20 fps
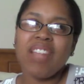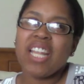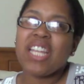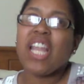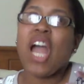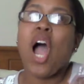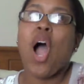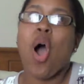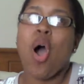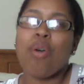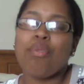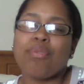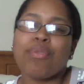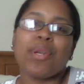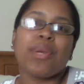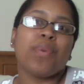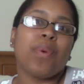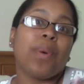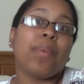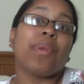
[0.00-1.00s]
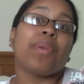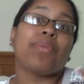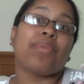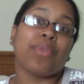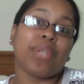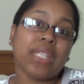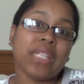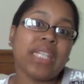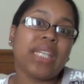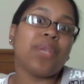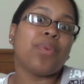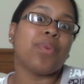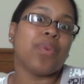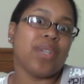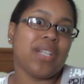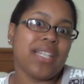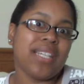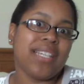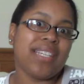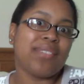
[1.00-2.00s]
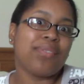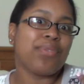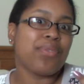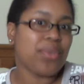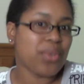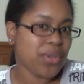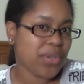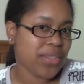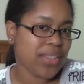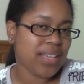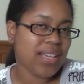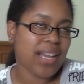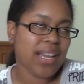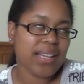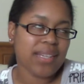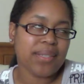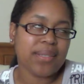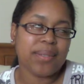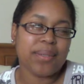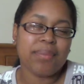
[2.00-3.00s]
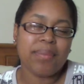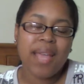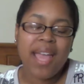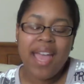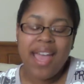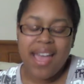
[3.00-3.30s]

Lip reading: not offering what we really wanted for the item.